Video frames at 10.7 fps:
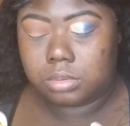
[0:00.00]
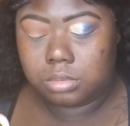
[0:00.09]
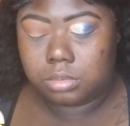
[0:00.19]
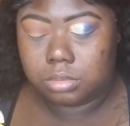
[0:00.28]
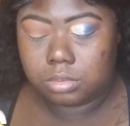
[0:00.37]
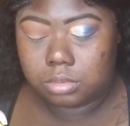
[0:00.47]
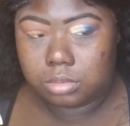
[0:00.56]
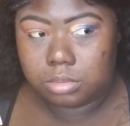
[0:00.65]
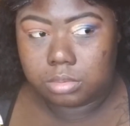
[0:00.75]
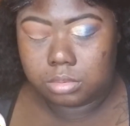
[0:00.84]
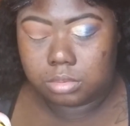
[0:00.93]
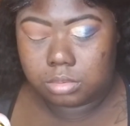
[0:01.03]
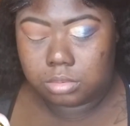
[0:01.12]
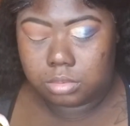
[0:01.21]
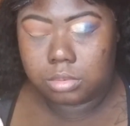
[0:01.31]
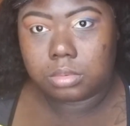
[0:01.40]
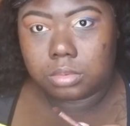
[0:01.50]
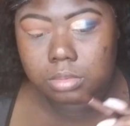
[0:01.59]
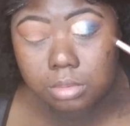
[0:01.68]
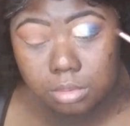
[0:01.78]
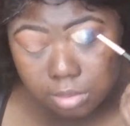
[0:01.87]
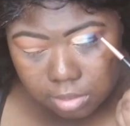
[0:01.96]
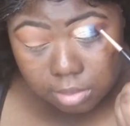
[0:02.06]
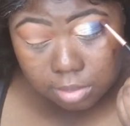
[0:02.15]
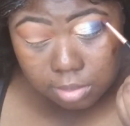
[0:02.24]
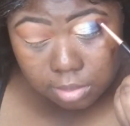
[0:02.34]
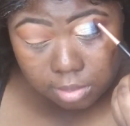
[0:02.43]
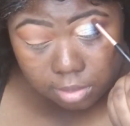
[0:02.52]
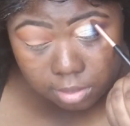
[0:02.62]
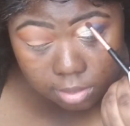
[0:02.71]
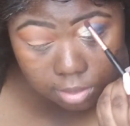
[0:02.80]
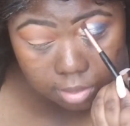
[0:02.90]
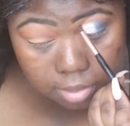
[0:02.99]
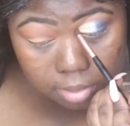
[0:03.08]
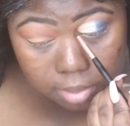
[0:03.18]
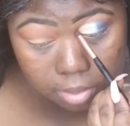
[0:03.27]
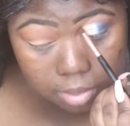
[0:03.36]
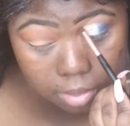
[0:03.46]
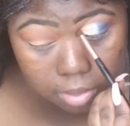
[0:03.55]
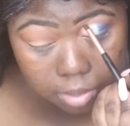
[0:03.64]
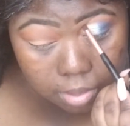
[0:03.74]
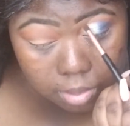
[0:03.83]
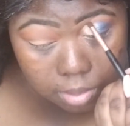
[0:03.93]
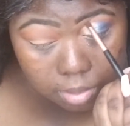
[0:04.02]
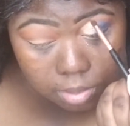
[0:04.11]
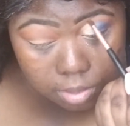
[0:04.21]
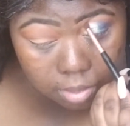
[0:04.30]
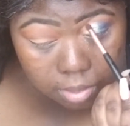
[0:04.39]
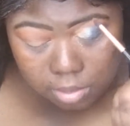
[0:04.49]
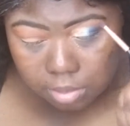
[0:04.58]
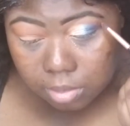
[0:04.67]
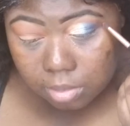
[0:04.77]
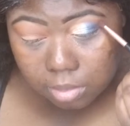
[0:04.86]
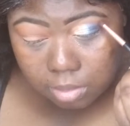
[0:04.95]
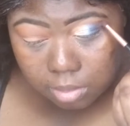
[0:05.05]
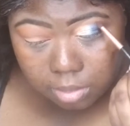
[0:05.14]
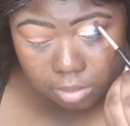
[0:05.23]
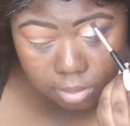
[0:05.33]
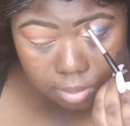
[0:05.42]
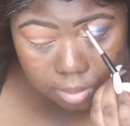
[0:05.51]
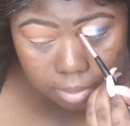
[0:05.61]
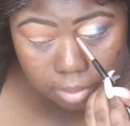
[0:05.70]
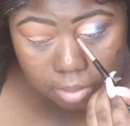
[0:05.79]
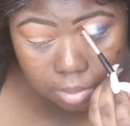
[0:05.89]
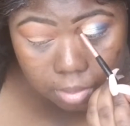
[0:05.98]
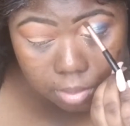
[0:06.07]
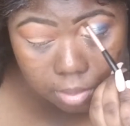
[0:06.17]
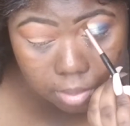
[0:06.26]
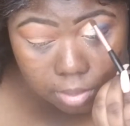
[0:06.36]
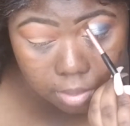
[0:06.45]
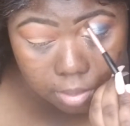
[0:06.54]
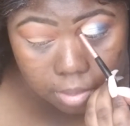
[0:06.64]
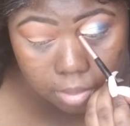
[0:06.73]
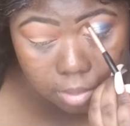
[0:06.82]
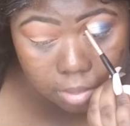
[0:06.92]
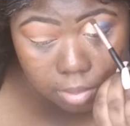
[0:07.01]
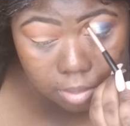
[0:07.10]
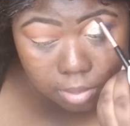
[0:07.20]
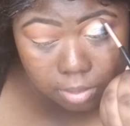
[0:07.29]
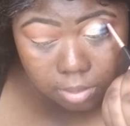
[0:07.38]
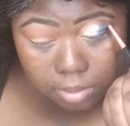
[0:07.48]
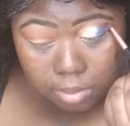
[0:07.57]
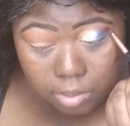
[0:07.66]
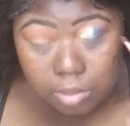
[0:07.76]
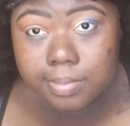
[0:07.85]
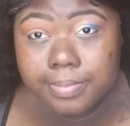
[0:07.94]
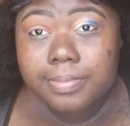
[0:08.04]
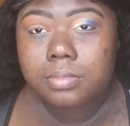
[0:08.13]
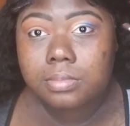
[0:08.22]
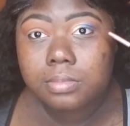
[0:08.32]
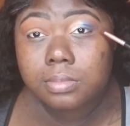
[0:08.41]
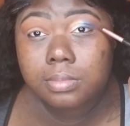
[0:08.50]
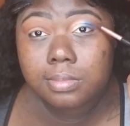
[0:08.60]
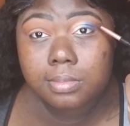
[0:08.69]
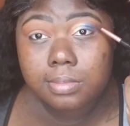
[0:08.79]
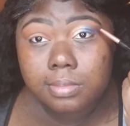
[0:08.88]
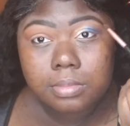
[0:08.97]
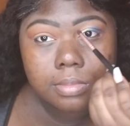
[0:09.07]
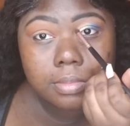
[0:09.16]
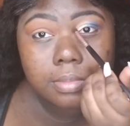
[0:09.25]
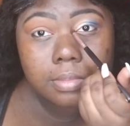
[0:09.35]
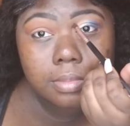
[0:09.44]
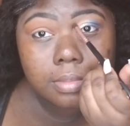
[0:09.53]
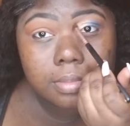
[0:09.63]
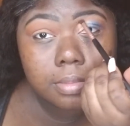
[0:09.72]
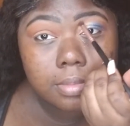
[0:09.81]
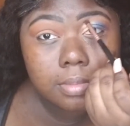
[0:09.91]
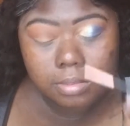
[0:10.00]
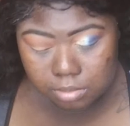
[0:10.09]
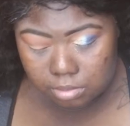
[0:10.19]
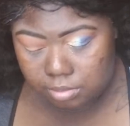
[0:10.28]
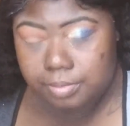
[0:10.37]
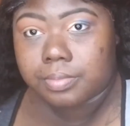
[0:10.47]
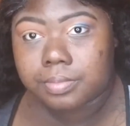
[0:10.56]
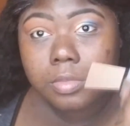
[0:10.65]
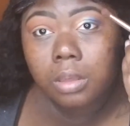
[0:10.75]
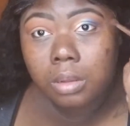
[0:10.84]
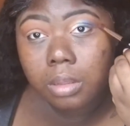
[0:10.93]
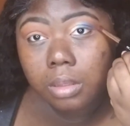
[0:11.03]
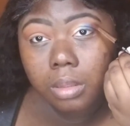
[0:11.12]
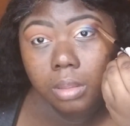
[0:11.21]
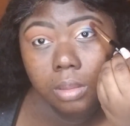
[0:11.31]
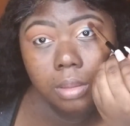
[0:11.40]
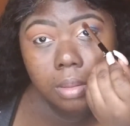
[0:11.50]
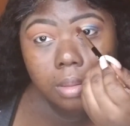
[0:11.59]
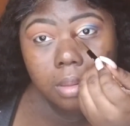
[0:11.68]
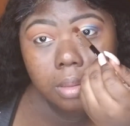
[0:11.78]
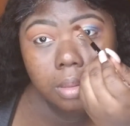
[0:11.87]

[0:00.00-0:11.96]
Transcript: And going back in with a pencil brush, just in that brown shade, and I'm just going to go above the eyeshadow, and I'm just going to concentrate the color in there